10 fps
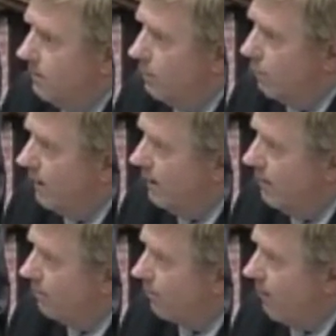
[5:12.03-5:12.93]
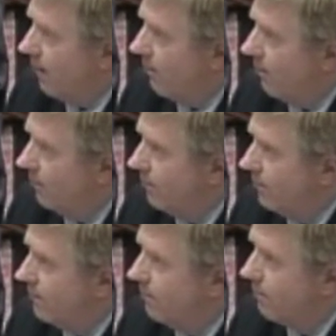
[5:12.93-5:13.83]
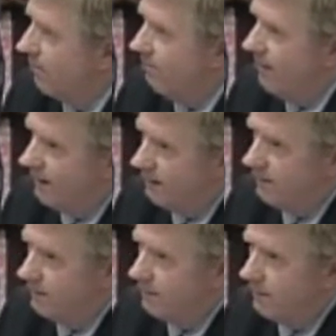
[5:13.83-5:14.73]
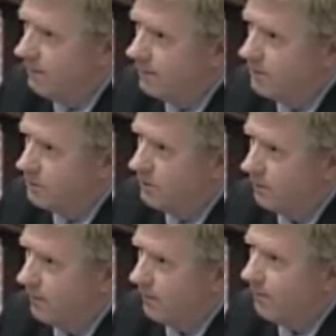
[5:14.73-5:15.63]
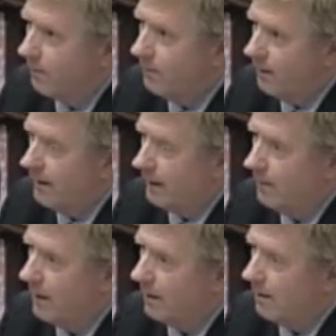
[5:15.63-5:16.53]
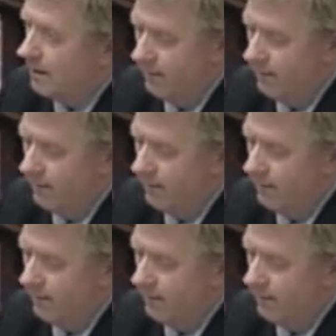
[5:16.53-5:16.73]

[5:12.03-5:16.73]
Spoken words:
But we need parameters to prevent children from being abducted.